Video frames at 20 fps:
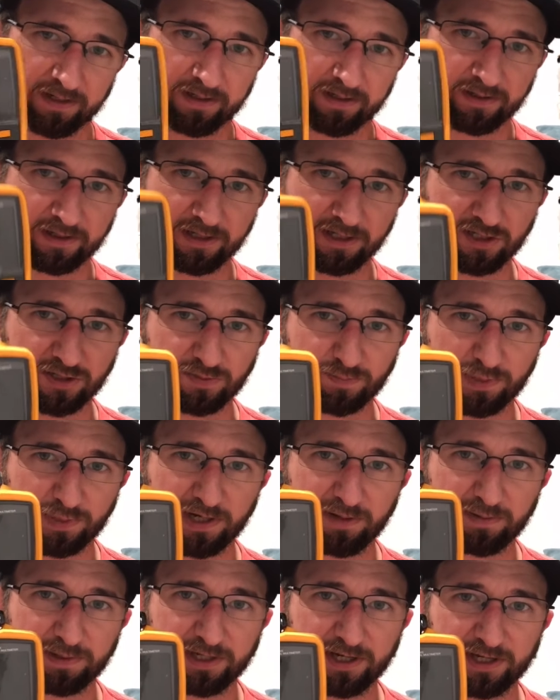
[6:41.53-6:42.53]
this is
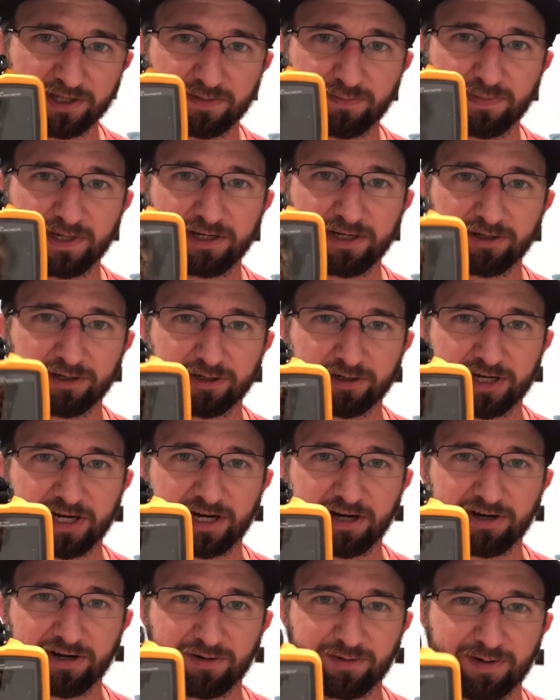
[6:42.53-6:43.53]
probably not the meter you're
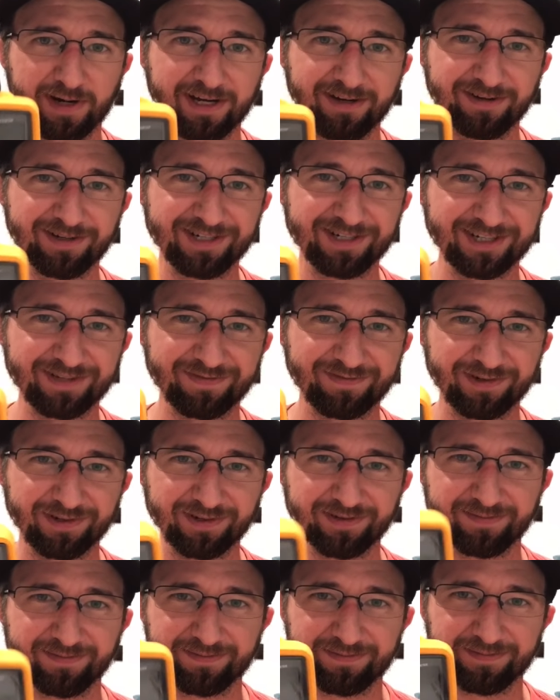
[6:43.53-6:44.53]
carrying around just for
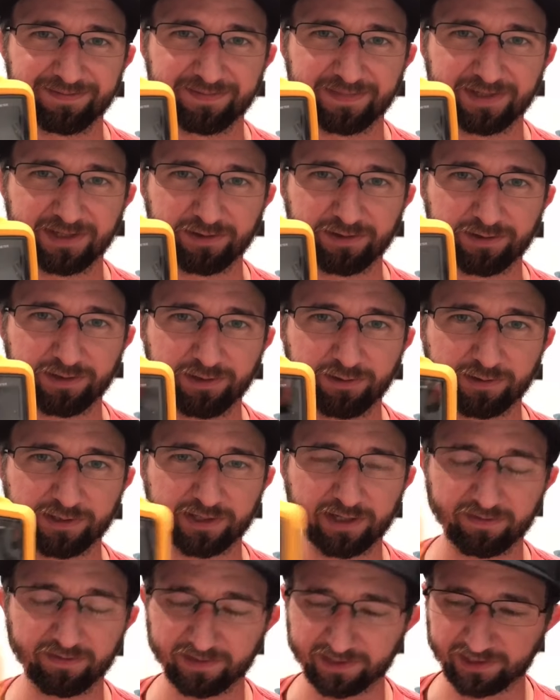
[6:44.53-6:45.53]
your little
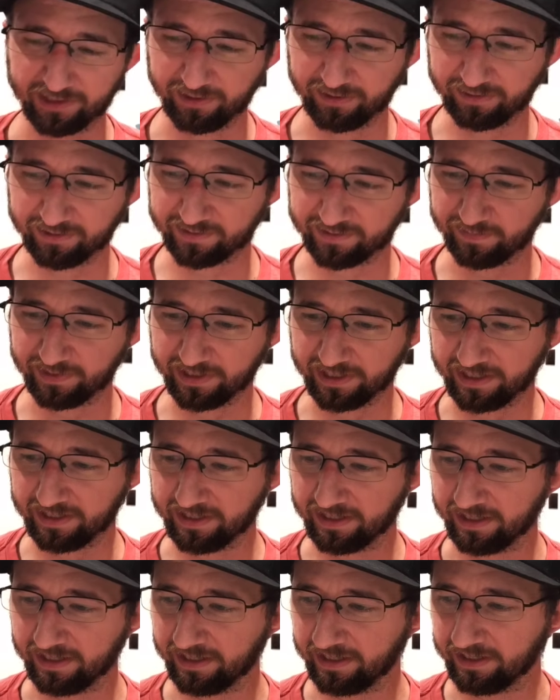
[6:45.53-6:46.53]
service calls, but
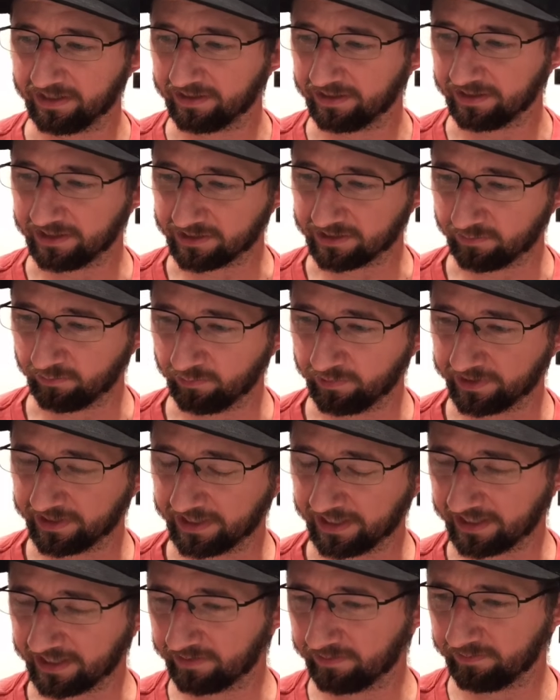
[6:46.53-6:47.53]
it's one
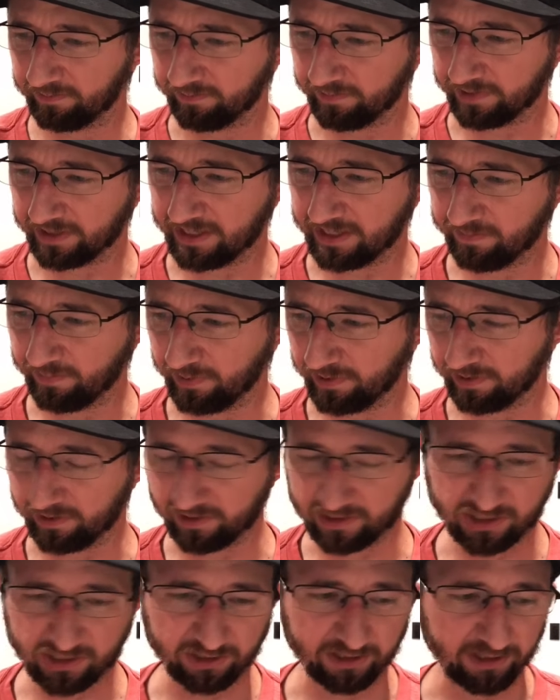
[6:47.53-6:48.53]
that we keep on our
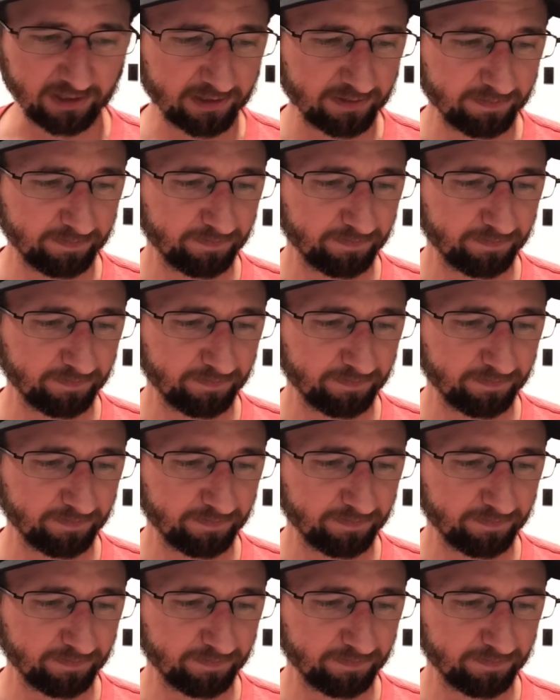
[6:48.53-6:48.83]
trucks.